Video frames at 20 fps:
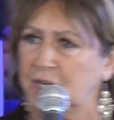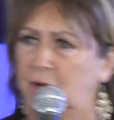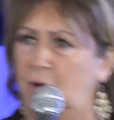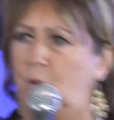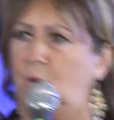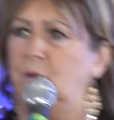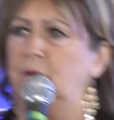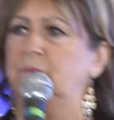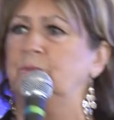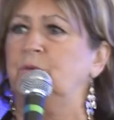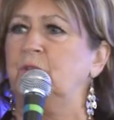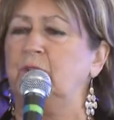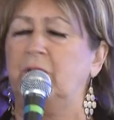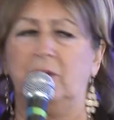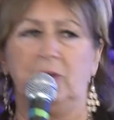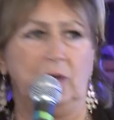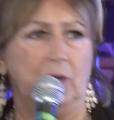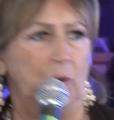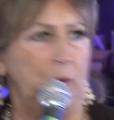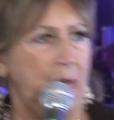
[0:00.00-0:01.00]
going with our
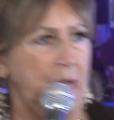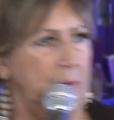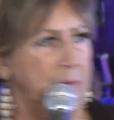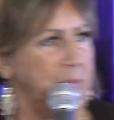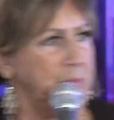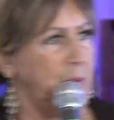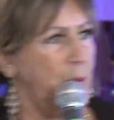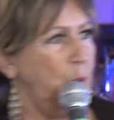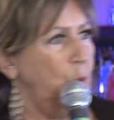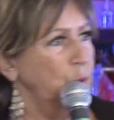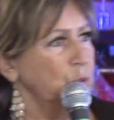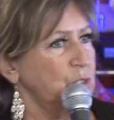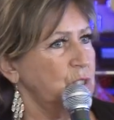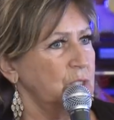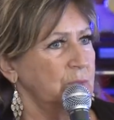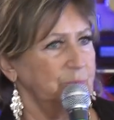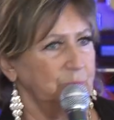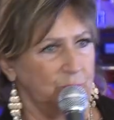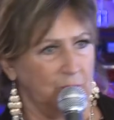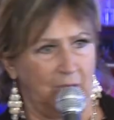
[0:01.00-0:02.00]
yo hip
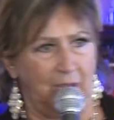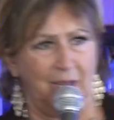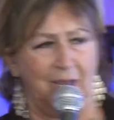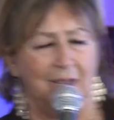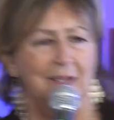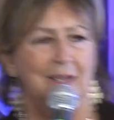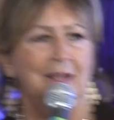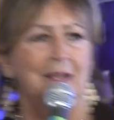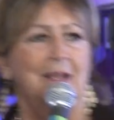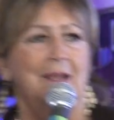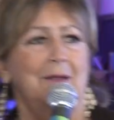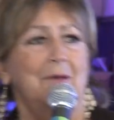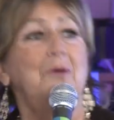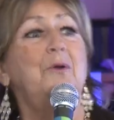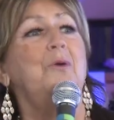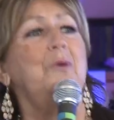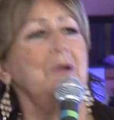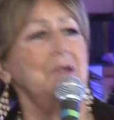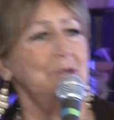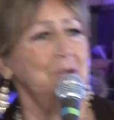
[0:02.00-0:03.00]
hoes. Okay,
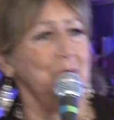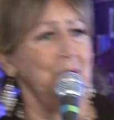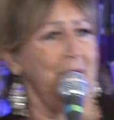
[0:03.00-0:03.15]
what are you